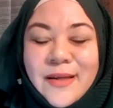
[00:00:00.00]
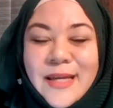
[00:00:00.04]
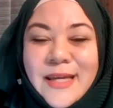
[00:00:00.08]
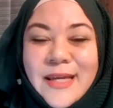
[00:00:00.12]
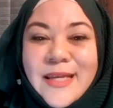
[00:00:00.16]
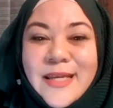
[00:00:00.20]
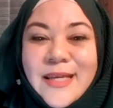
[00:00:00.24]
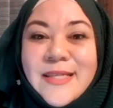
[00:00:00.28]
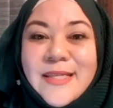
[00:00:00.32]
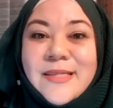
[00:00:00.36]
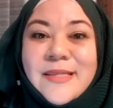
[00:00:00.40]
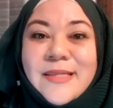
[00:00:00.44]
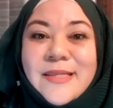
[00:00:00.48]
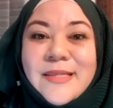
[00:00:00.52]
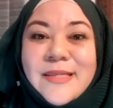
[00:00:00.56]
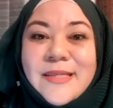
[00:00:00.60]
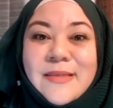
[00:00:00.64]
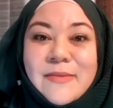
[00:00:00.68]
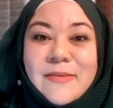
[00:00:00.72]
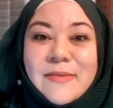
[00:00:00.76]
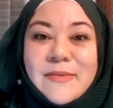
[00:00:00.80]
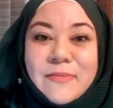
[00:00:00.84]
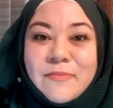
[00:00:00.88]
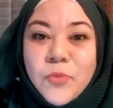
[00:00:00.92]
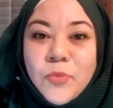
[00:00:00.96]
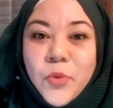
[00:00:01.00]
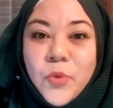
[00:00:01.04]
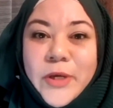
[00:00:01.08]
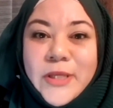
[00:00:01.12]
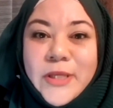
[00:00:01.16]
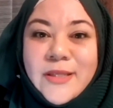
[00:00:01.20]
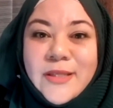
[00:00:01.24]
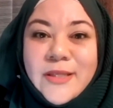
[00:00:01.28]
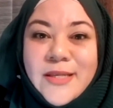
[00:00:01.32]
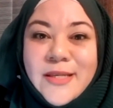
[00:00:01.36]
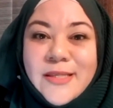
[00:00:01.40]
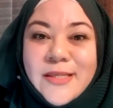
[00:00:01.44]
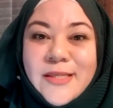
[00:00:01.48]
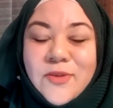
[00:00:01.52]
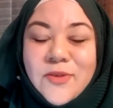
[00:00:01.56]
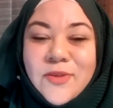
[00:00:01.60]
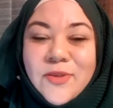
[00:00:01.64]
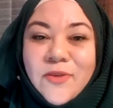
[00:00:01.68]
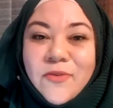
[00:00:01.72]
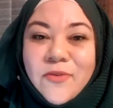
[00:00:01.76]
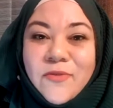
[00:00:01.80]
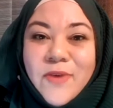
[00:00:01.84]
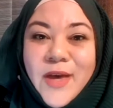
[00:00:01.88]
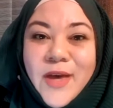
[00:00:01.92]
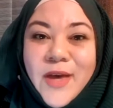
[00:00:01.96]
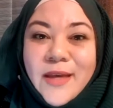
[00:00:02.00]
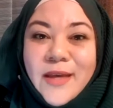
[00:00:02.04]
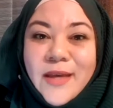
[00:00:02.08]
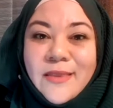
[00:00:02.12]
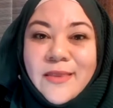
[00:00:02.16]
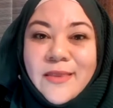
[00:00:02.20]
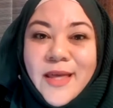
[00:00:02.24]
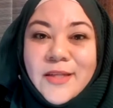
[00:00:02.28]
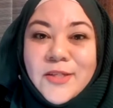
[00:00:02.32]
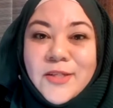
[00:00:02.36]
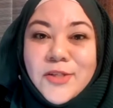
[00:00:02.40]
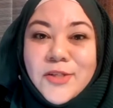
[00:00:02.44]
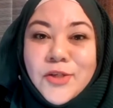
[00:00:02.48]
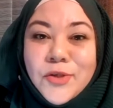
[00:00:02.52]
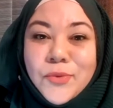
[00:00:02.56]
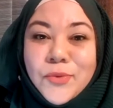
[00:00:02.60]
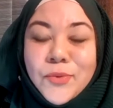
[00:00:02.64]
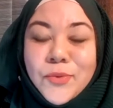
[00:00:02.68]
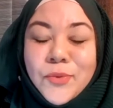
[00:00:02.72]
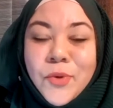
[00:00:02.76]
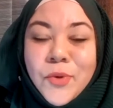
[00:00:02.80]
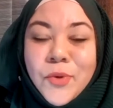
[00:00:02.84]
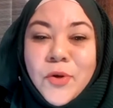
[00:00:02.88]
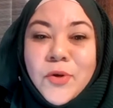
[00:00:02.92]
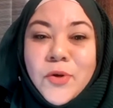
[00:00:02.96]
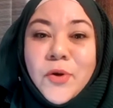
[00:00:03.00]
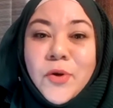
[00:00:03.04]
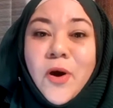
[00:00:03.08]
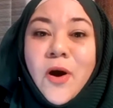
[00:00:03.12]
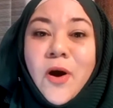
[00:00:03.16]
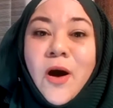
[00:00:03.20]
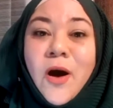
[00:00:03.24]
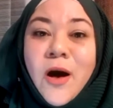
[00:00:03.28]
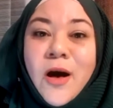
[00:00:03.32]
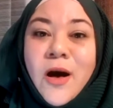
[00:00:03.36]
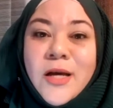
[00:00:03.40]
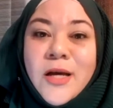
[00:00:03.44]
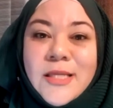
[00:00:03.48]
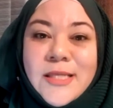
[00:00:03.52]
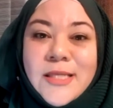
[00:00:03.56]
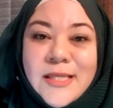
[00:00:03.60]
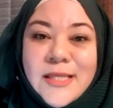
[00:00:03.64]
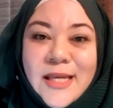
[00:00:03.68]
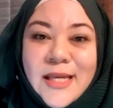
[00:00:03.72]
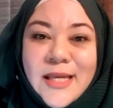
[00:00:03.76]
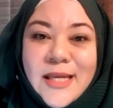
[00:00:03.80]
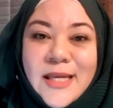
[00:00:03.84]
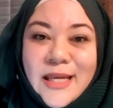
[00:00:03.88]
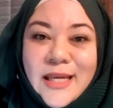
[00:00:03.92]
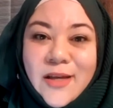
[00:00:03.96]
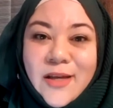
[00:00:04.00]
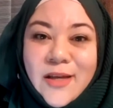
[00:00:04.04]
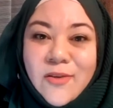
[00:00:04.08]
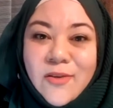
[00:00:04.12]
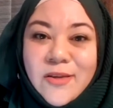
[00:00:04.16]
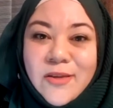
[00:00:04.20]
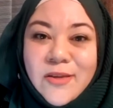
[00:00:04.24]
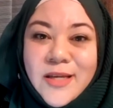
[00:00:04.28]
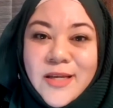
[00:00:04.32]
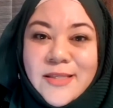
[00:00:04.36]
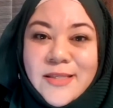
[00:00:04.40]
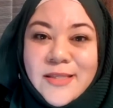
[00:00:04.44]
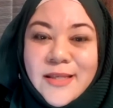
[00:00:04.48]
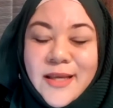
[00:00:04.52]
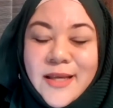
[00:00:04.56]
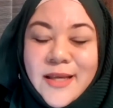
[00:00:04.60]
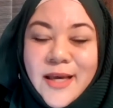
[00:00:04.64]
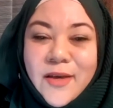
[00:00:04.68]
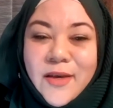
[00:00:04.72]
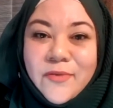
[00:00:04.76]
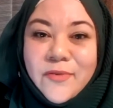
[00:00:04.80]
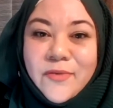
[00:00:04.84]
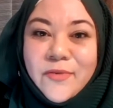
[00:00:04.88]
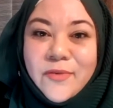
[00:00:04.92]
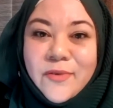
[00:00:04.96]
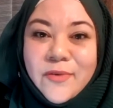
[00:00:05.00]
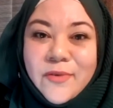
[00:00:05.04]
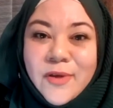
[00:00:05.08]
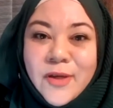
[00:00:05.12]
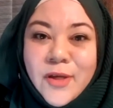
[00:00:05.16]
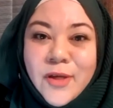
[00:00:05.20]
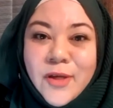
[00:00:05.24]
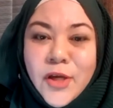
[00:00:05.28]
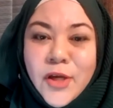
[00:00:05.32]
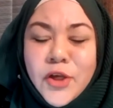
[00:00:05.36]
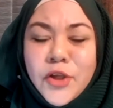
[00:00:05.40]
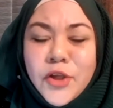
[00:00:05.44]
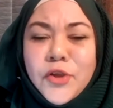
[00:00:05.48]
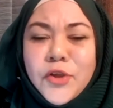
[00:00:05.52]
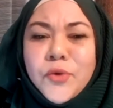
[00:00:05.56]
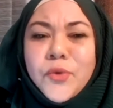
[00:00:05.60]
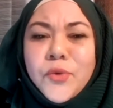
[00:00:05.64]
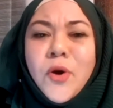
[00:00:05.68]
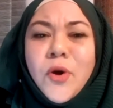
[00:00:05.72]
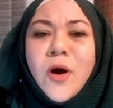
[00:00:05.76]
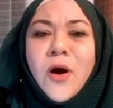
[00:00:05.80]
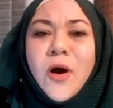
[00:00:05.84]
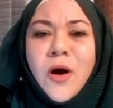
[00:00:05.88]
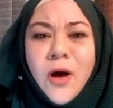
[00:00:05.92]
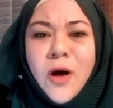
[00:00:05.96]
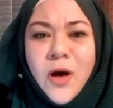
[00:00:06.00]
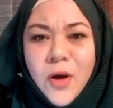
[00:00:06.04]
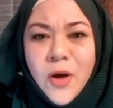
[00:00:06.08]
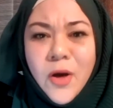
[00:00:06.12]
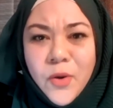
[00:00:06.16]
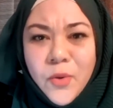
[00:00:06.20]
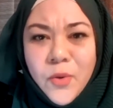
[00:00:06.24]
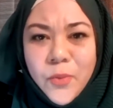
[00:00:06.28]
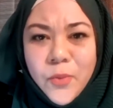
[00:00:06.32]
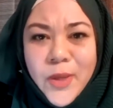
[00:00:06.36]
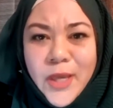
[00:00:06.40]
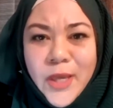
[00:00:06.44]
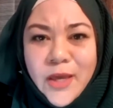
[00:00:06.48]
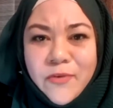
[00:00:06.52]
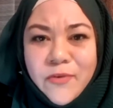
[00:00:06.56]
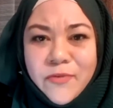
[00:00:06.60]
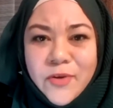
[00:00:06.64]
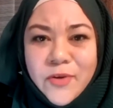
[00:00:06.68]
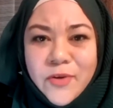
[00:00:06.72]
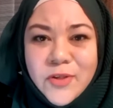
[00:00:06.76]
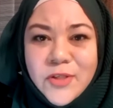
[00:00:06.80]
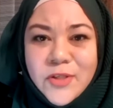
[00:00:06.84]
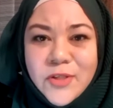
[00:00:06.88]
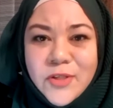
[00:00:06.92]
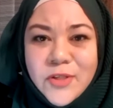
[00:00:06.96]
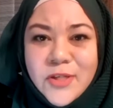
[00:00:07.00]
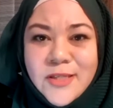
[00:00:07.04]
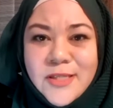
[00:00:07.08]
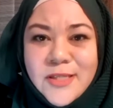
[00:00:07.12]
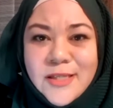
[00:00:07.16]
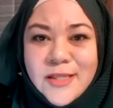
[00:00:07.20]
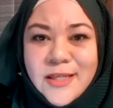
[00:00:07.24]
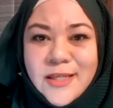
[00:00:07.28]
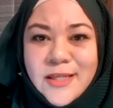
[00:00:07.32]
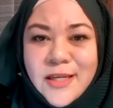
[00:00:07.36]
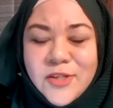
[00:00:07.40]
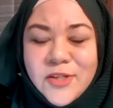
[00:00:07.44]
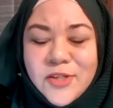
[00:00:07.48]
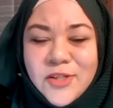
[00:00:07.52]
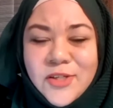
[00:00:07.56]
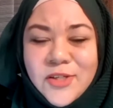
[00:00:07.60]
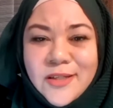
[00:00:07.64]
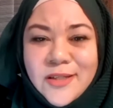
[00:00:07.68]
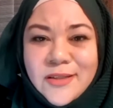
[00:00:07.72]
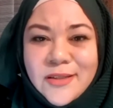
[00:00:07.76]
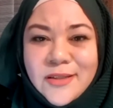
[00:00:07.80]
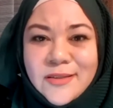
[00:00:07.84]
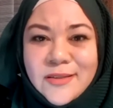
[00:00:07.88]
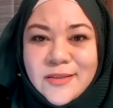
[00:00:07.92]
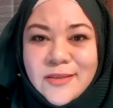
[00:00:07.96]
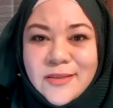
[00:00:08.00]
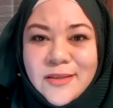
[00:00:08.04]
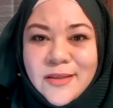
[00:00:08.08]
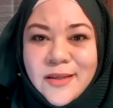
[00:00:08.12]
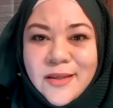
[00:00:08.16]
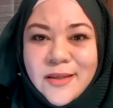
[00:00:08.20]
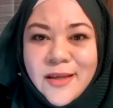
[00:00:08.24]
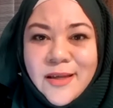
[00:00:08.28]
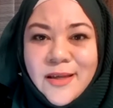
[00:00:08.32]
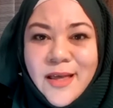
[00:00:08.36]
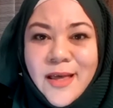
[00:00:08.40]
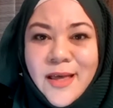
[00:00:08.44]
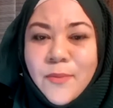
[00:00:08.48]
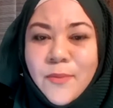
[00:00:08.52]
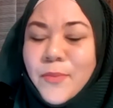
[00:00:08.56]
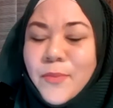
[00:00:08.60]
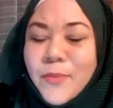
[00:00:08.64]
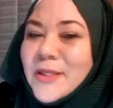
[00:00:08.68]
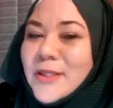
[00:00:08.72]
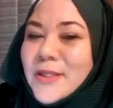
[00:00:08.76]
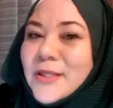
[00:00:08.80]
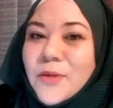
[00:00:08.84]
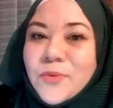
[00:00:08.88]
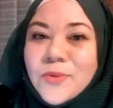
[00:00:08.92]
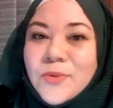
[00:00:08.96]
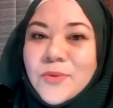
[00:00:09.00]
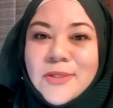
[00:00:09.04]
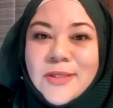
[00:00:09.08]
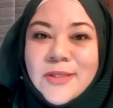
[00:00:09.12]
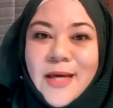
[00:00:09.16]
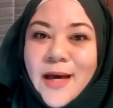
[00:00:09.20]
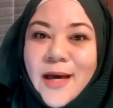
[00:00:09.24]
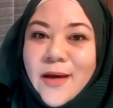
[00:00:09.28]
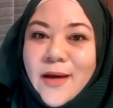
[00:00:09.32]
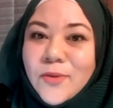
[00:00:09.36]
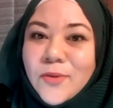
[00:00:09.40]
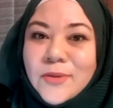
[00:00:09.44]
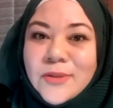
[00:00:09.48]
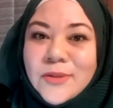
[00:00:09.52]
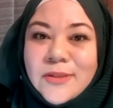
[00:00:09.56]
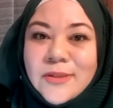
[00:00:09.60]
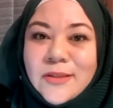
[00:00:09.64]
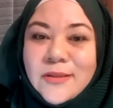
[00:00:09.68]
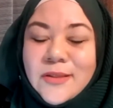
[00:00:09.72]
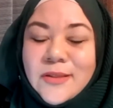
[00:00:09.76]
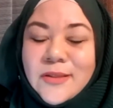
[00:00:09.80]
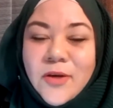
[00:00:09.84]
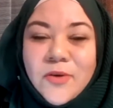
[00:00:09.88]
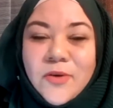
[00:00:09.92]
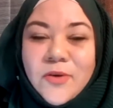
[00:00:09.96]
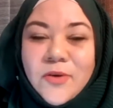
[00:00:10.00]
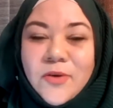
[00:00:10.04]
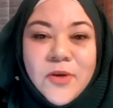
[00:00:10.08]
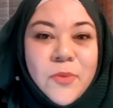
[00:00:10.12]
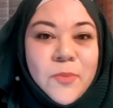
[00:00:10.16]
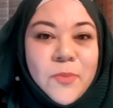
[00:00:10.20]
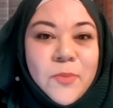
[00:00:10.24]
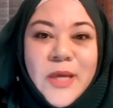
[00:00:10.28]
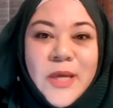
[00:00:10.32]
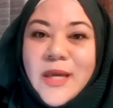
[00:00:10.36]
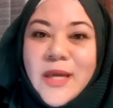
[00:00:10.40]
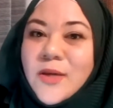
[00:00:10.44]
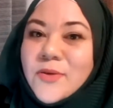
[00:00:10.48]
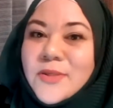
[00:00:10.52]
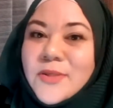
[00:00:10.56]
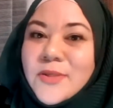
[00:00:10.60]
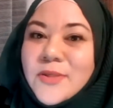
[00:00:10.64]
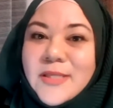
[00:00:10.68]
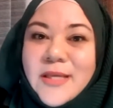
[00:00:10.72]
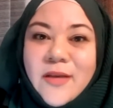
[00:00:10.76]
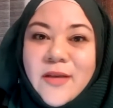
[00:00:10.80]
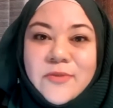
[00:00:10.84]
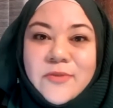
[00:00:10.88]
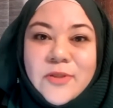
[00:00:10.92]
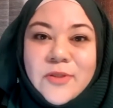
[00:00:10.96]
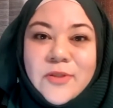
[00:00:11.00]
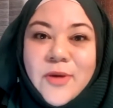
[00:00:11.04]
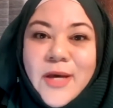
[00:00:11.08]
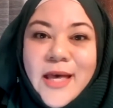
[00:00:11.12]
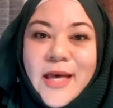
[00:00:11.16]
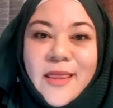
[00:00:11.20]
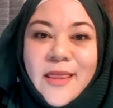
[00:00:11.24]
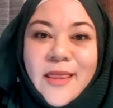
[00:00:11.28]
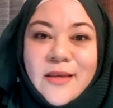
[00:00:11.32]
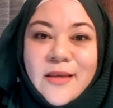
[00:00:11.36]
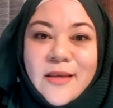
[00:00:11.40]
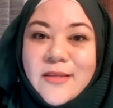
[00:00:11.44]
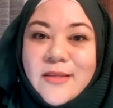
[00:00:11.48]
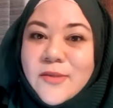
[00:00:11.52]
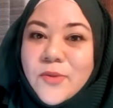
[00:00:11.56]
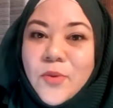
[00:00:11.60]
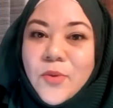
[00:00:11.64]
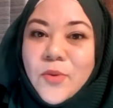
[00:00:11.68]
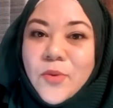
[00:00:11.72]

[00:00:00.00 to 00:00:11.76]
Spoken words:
is witness to the fact that you are seeking Allah's love. You are aware of your transgression. But don't doubt, don't compare yourself to others